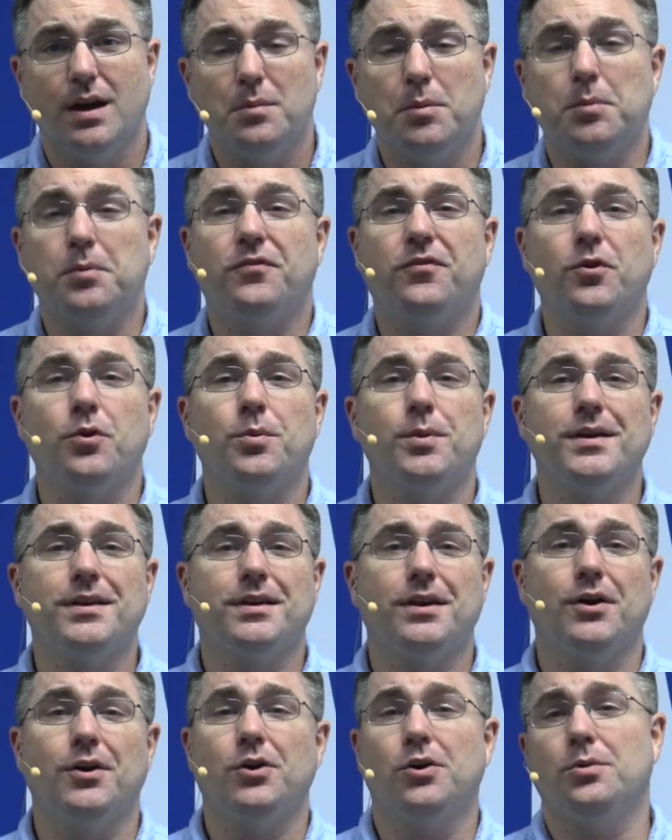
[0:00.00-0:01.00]
But before we
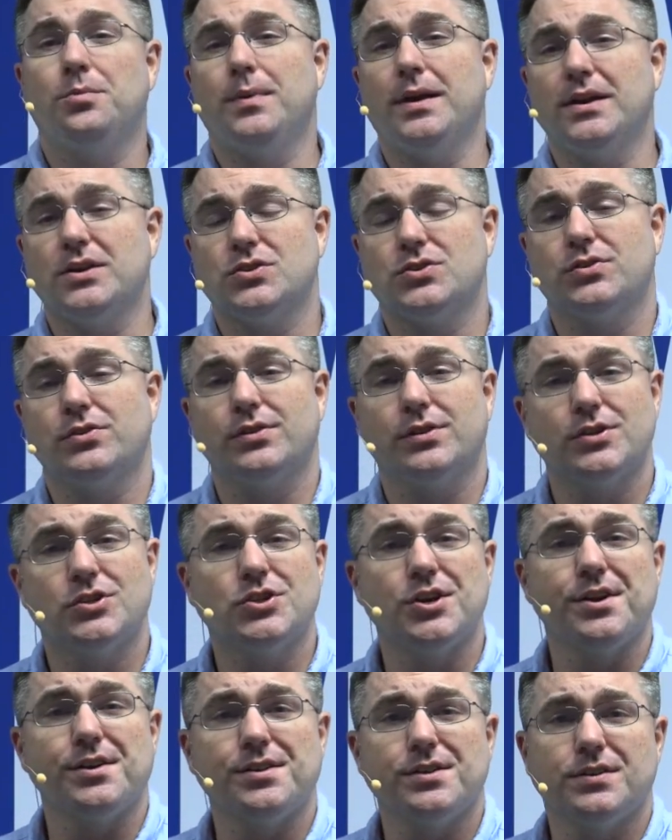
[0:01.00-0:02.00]
go, make sure to
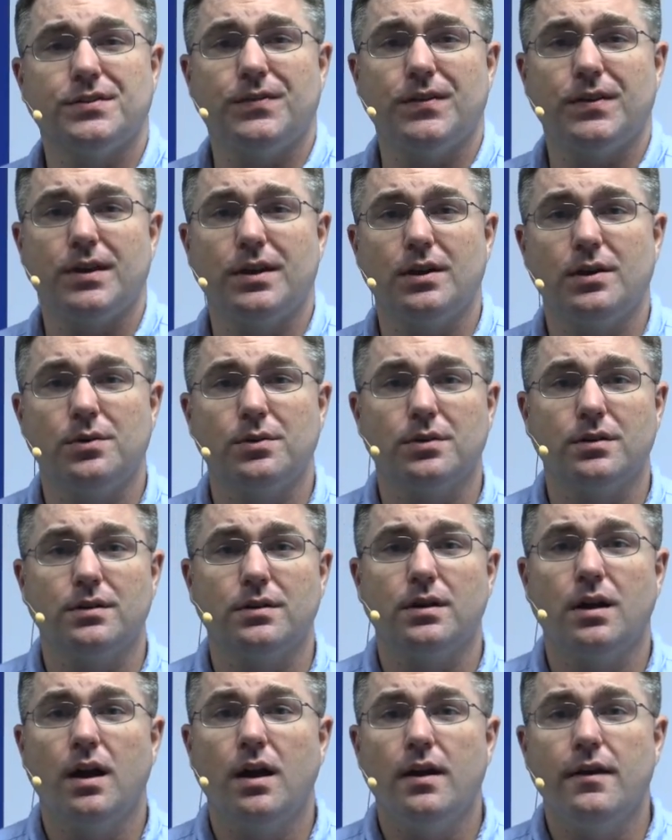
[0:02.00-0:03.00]
share this video
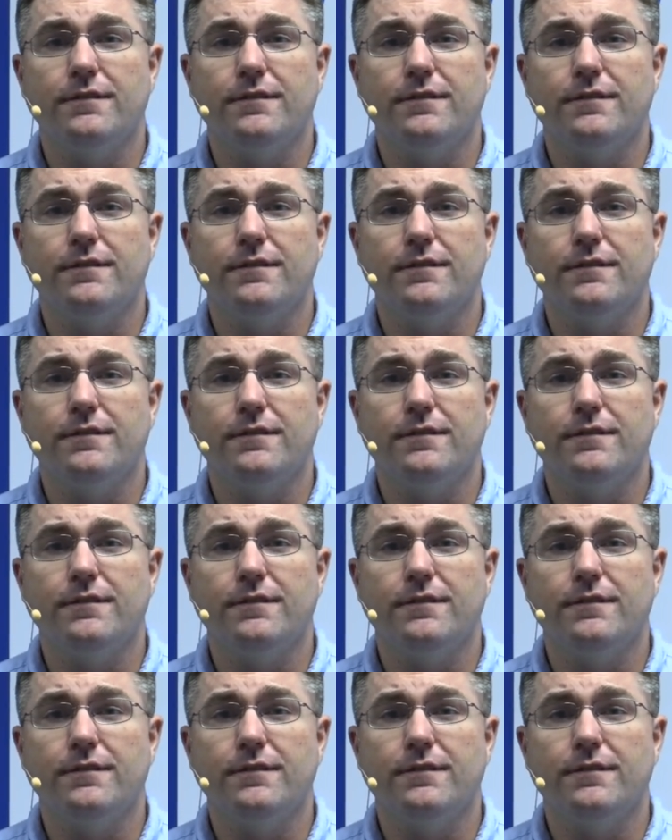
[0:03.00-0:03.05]
or